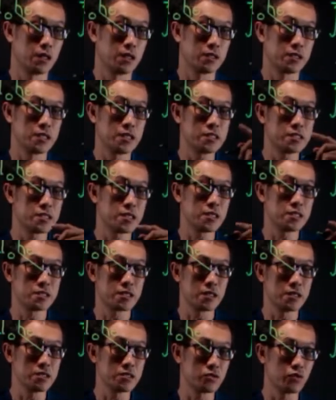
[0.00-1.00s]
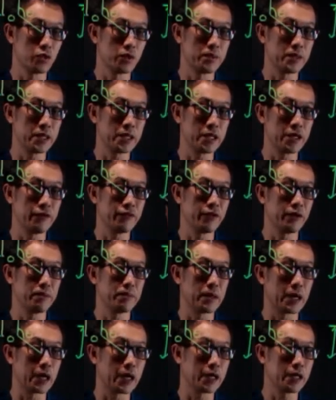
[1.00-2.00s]
This distance will be given
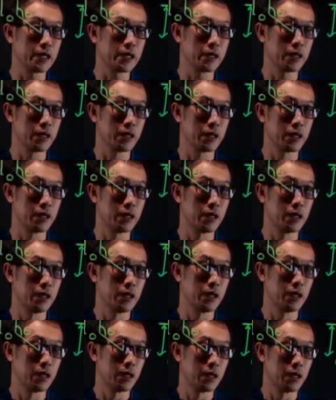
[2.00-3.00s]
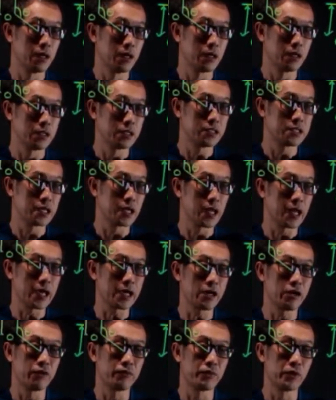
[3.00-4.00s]
by, is the
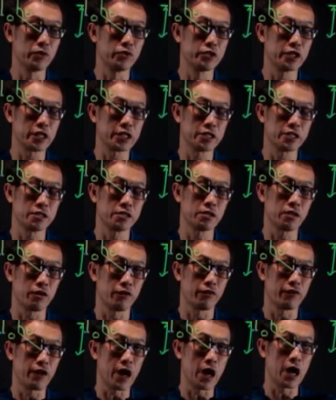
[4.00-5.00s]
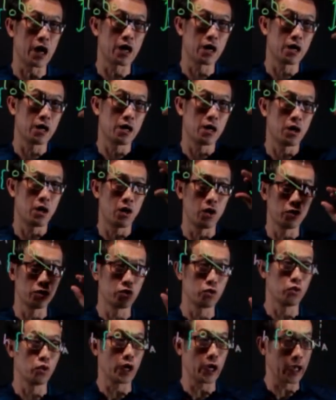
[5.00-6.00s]
length of projection of r
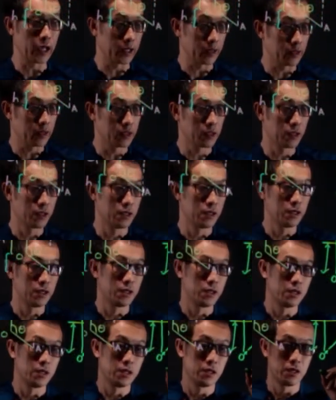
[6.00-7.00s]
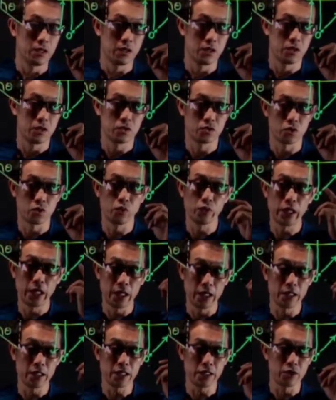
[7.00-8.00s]
onto n. So we
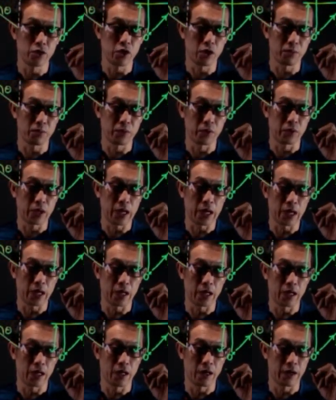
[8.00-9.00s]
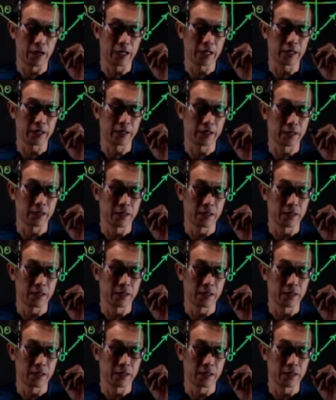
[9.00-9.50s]
learn in dot product, all right?